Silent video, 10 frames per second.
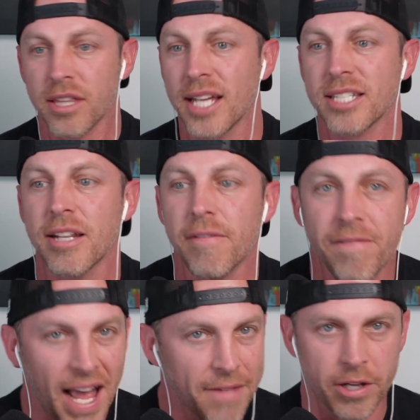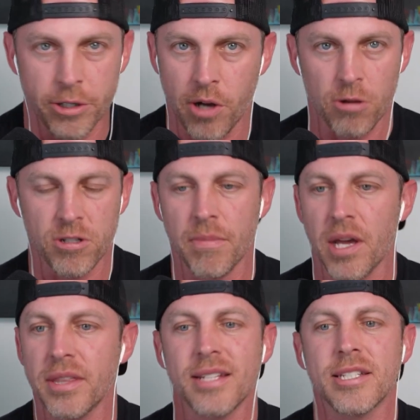less than $500 a
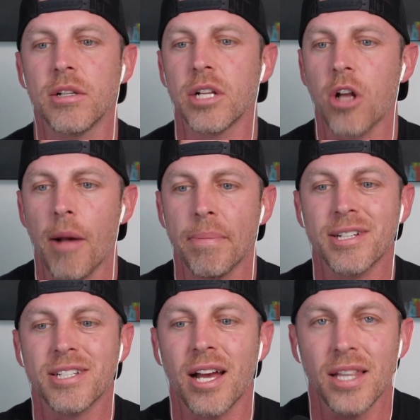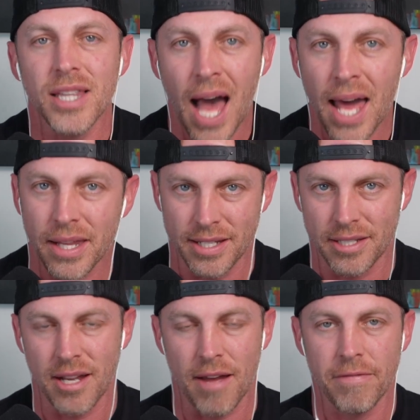month, and still accomplish a lot of this
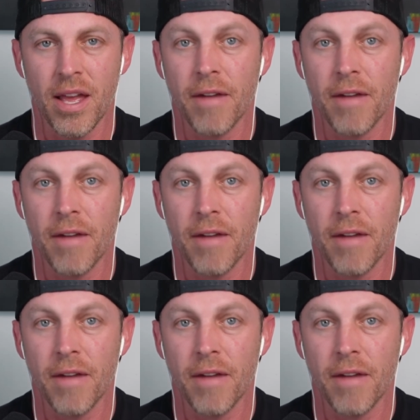stuff